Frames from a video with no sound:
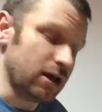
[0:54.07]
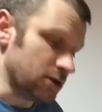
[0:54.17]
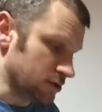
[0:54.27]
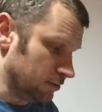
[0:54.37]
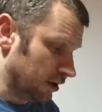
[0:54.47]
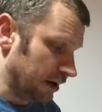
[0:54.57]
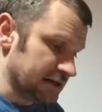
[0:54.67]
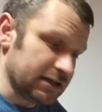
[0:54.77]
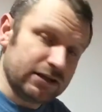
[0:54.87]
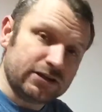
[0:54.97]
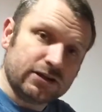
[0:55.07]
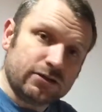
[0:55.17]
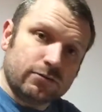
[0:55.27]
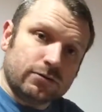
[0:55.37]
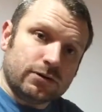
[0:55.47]
So what I intend to
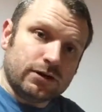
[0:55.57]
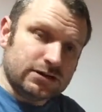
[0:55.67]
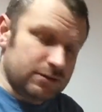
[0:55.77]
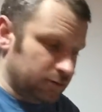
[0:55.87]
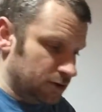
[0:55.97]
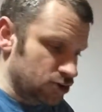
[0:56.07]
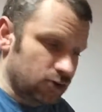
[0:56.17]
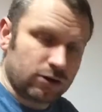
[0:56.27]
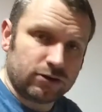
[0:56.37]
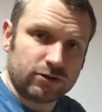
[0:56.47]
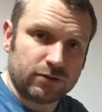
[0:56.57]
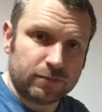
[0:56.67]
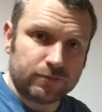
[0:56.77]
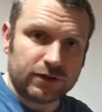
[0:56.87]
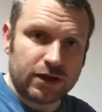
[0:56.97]
do is I'm going to talk you through it,